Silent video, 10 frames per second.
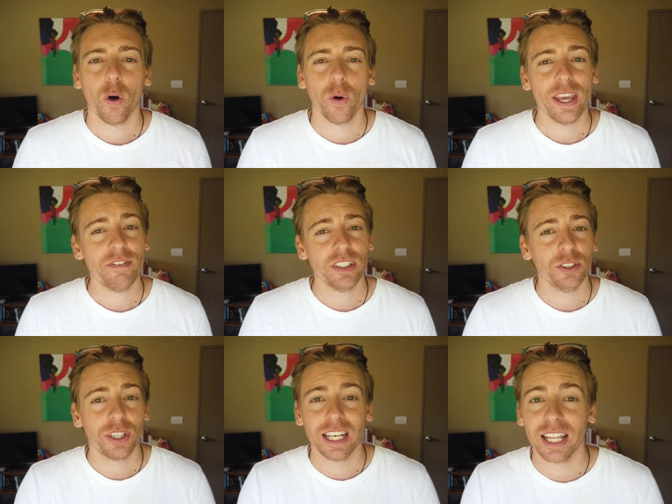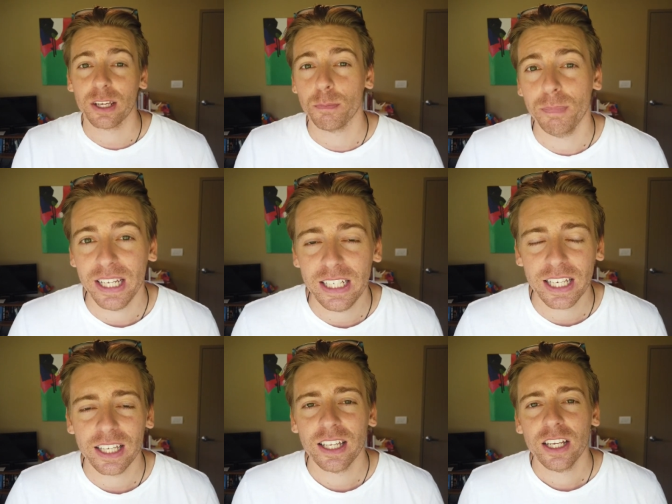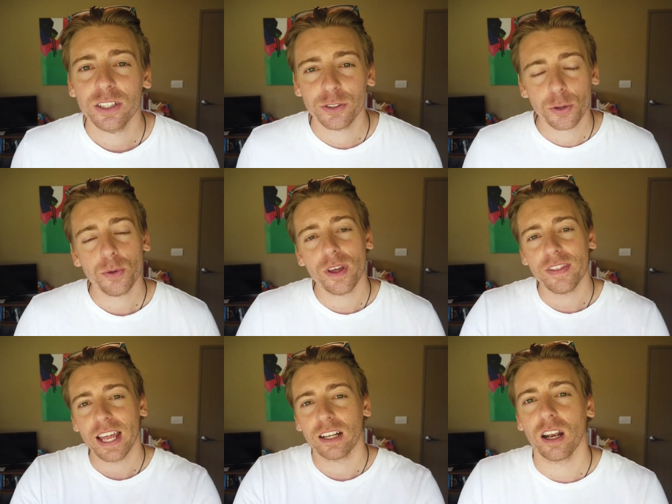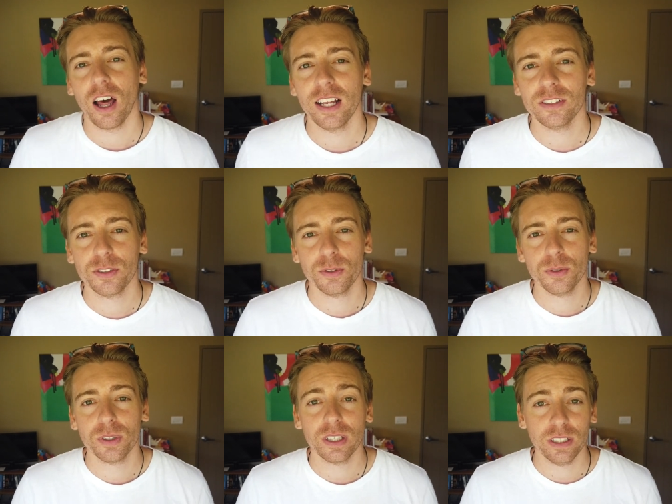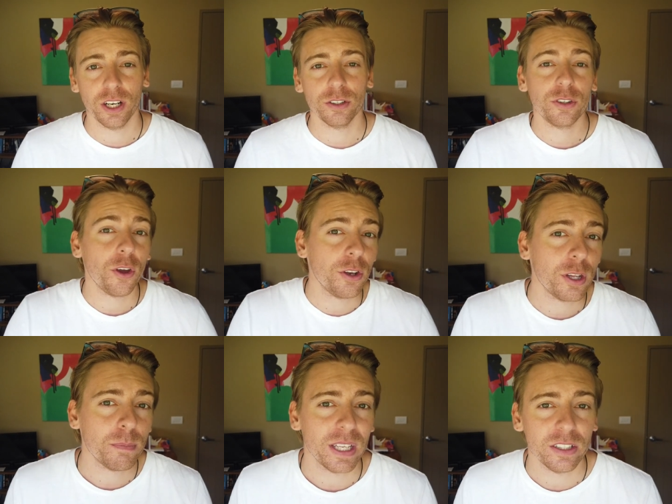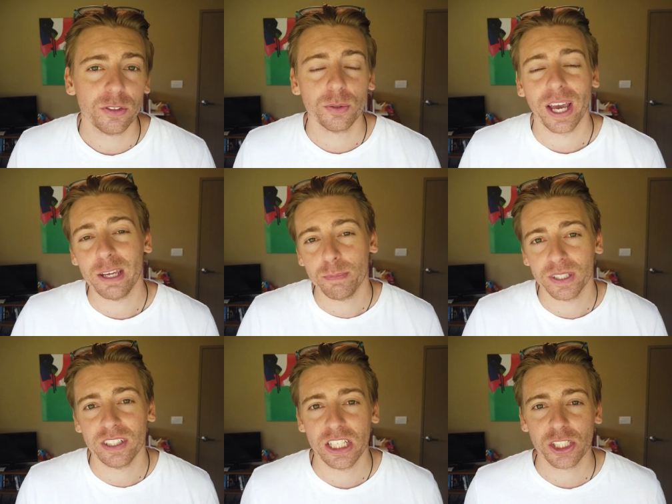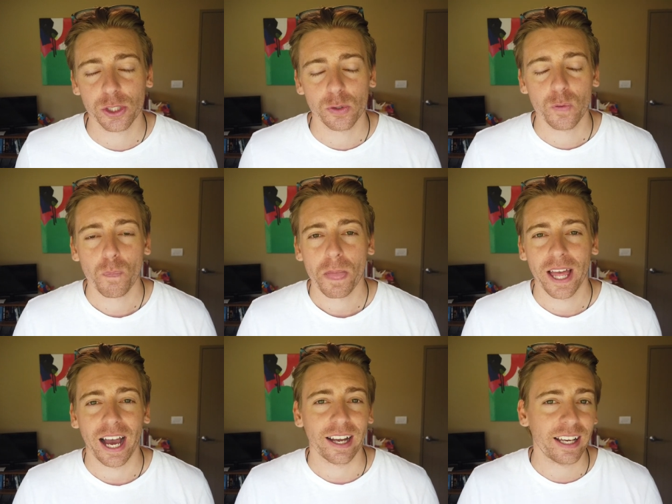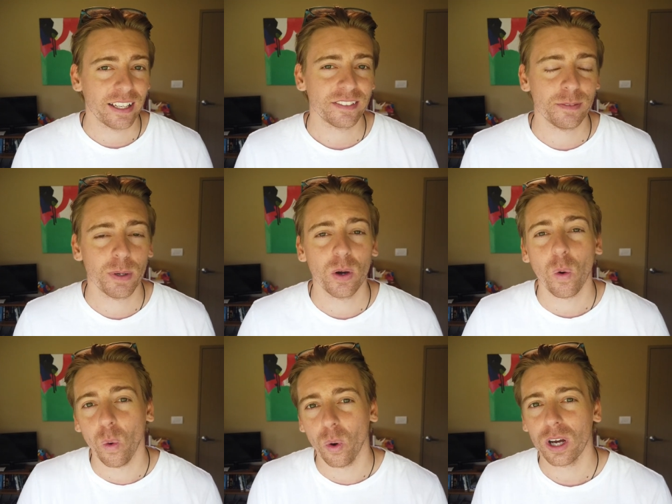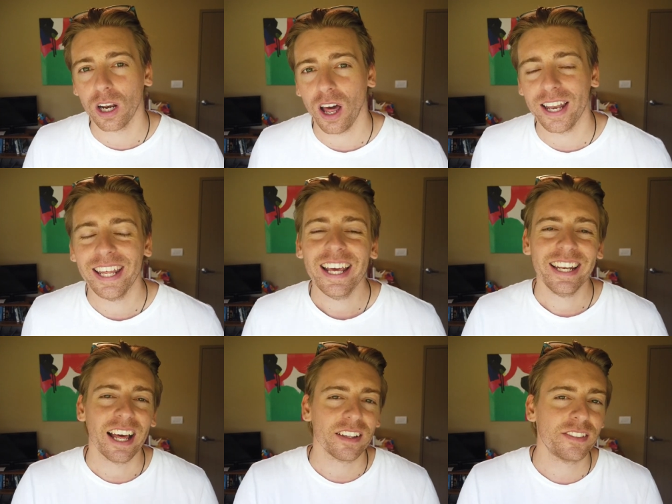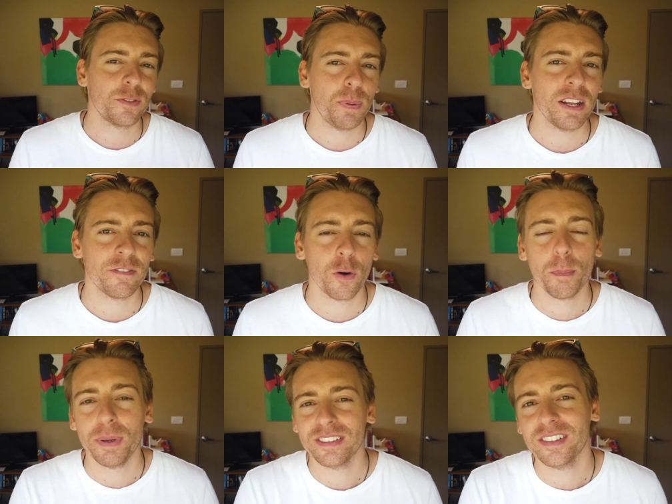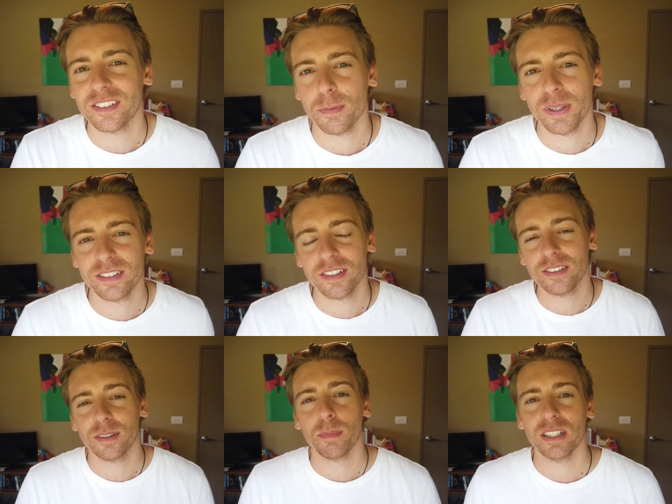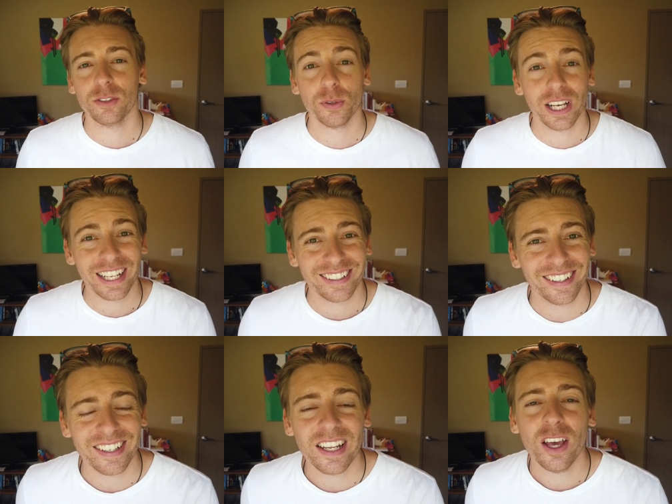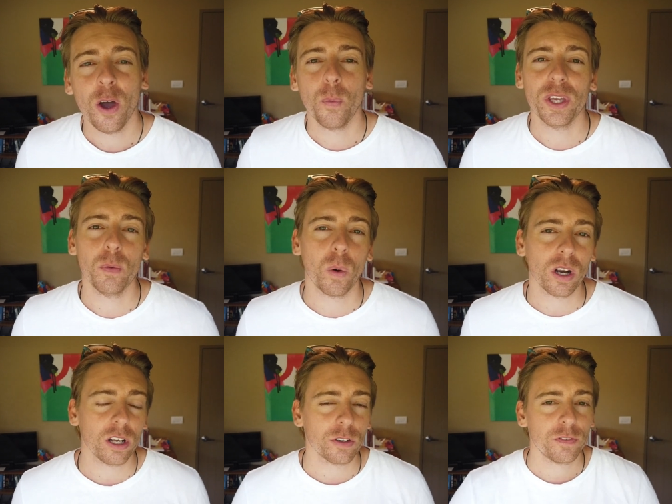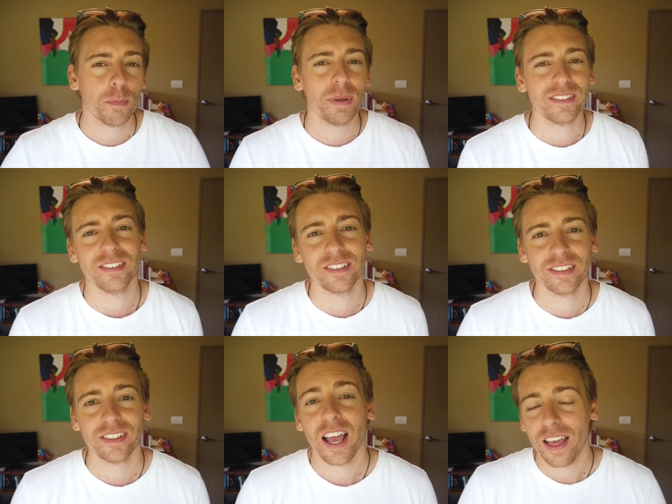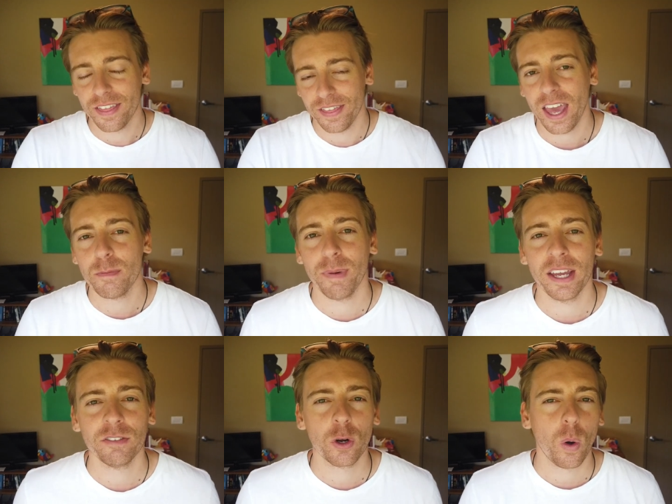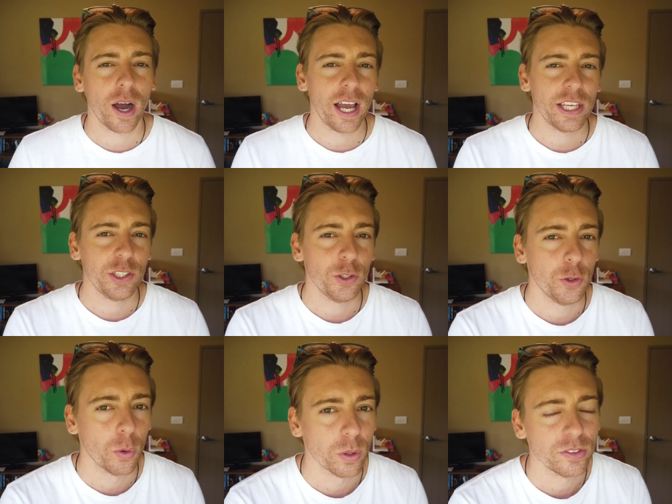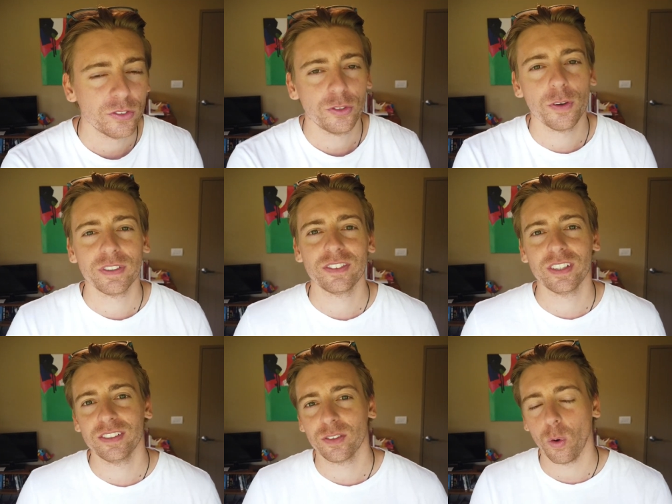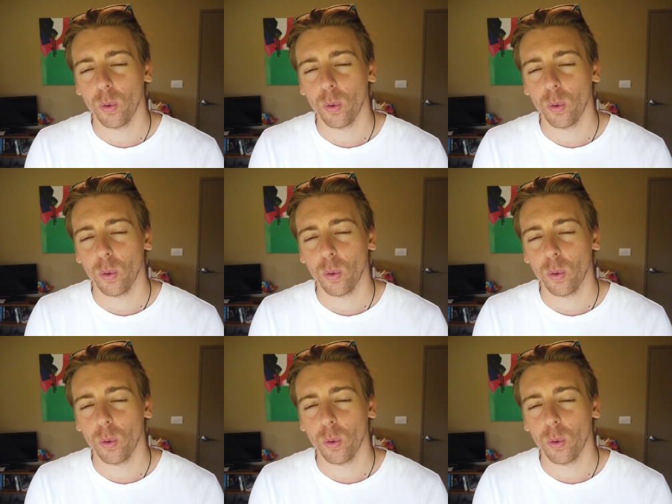or even you can link media to that client to, you know, turn them into a potential uh, customer or client. Now, this is better for business to business, similar to LinkedIn, where you want to look for businesses that may require your services